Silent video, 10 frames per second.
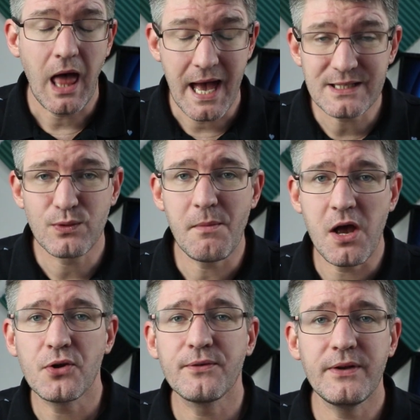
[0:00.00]
Now, as with
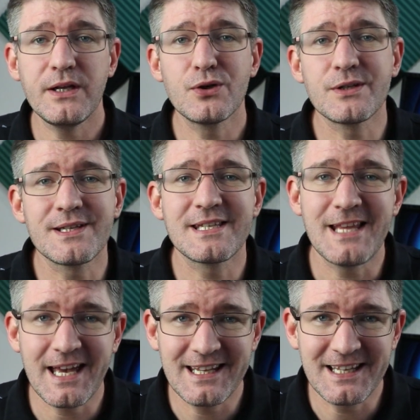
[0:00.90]
my other videos on
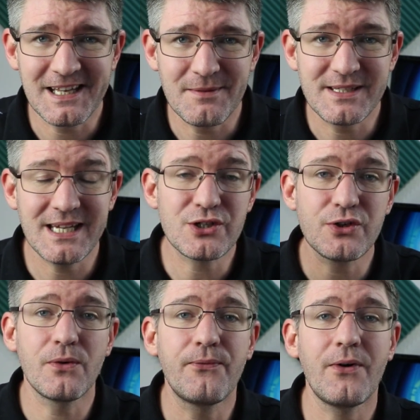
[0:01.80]
Snagit and
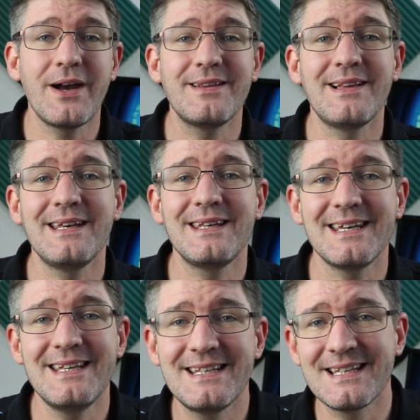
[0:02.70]
Camtasia, you'll find the link
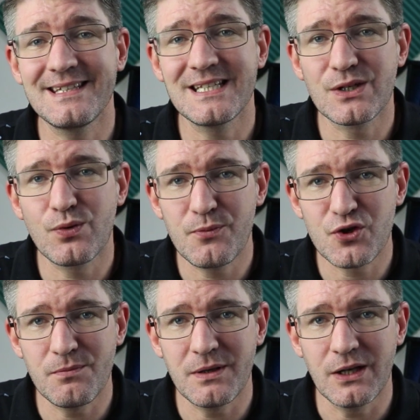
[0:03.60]
in that
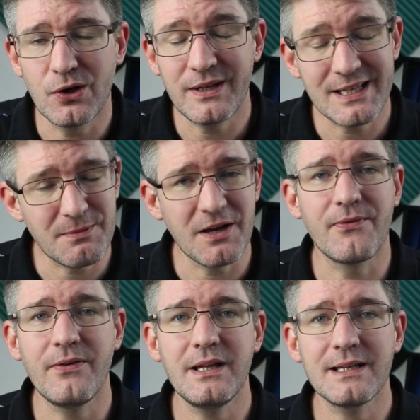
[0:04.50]
description below. That's my
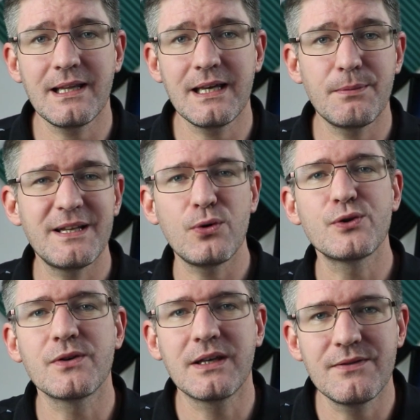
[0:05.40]
affiliate link, but it
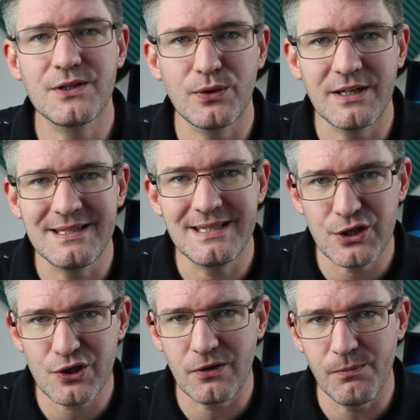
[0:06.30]
also gives you an
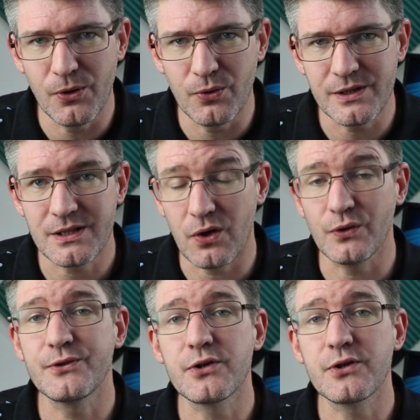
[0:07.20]
additional bonus on